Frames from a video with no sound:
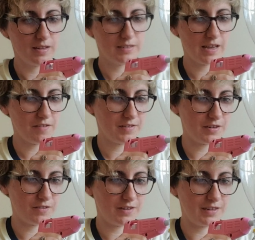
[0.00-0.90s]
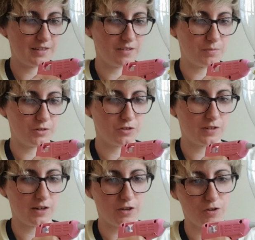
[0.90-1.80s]
Definitely don't need this much
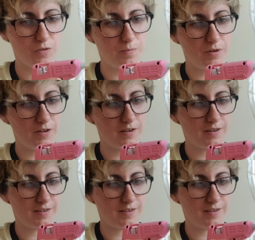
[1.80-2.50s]
glue, but